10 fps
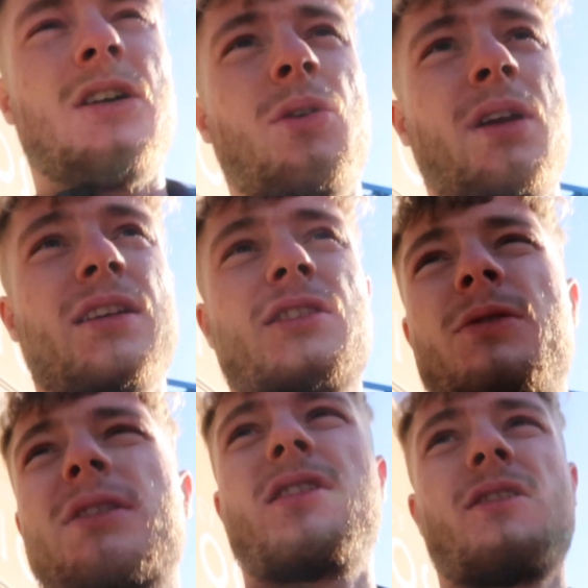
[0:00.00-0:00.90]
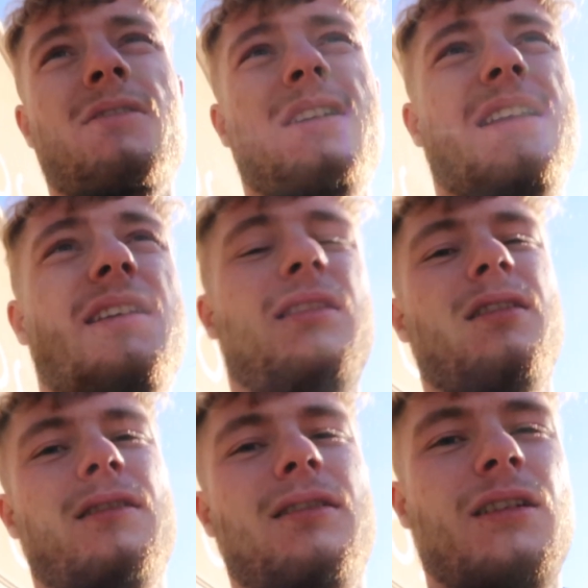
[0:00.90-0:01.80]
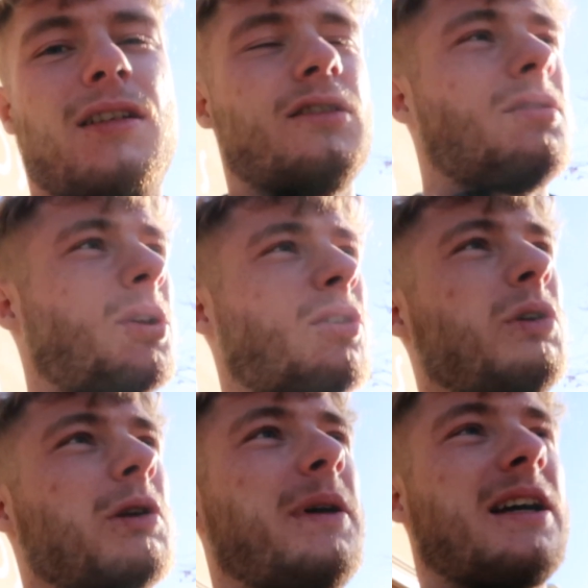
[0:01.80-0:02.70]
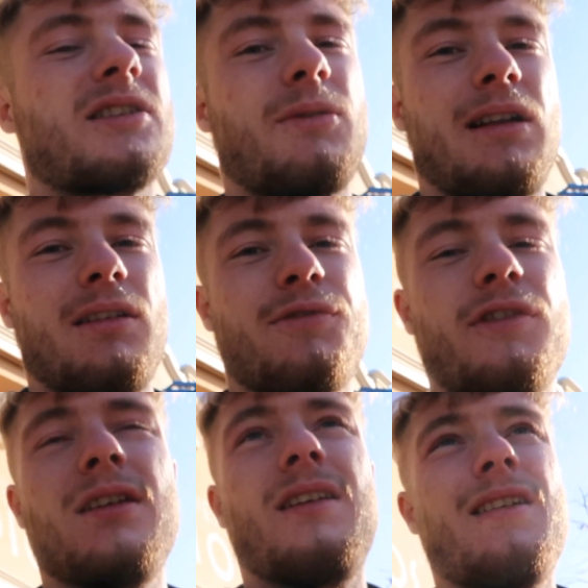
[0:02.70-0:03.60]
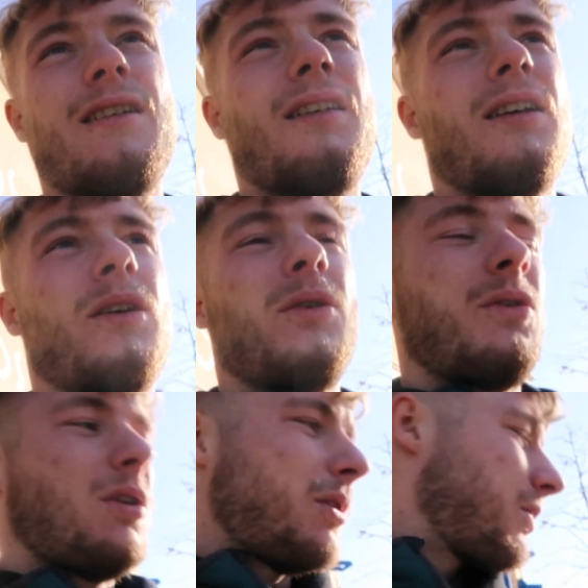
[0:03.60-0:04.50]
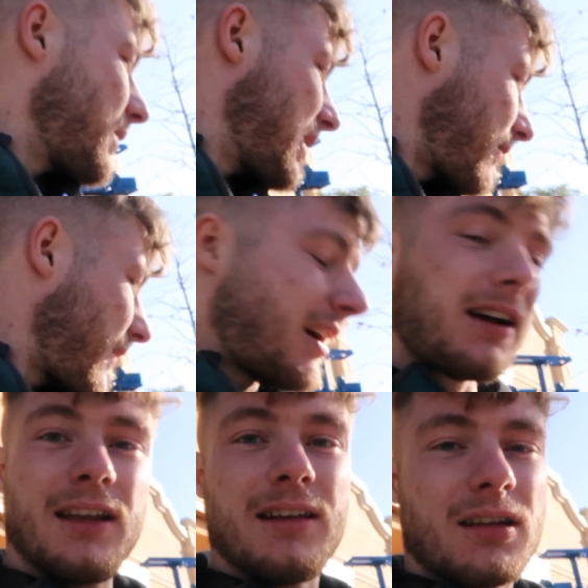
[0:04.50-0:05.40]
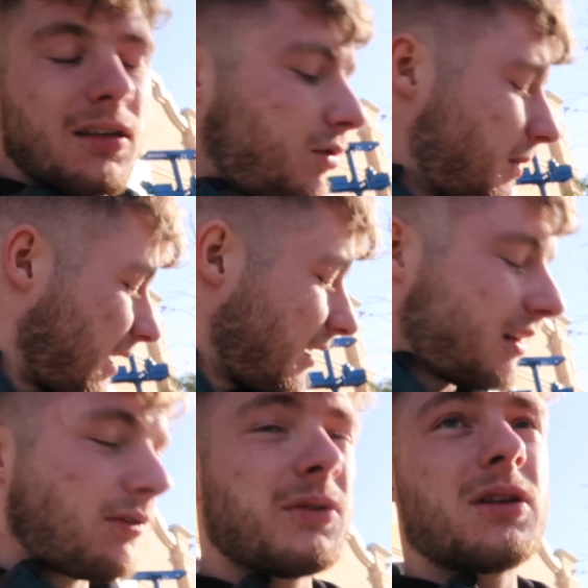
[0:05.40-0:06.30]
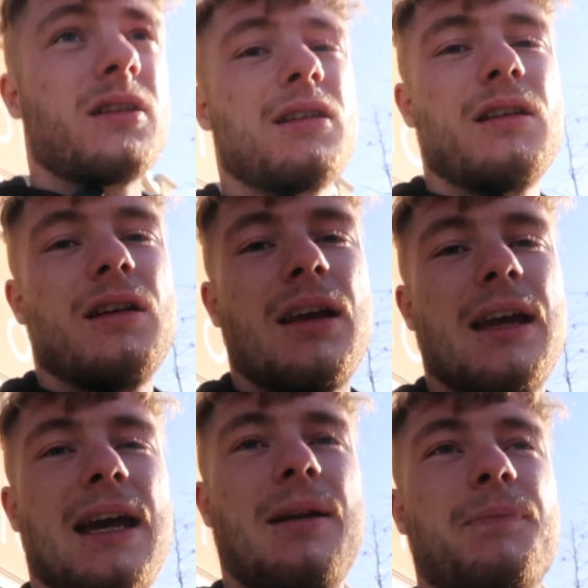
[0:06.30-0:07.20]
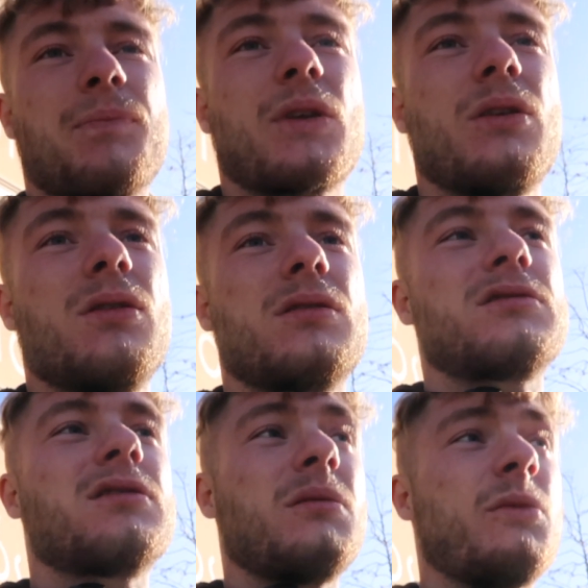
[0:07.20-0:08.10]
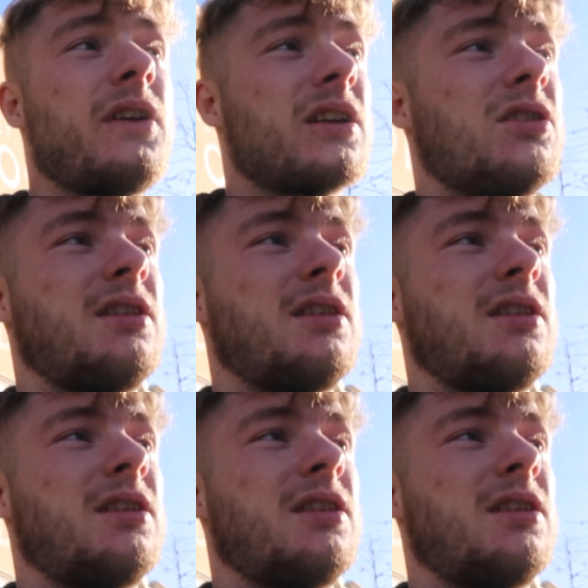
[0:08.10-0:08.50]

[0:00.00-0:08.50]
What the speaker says: Okay, so it's currently about 12:15. We have had, hold my hand here if you want. Had a good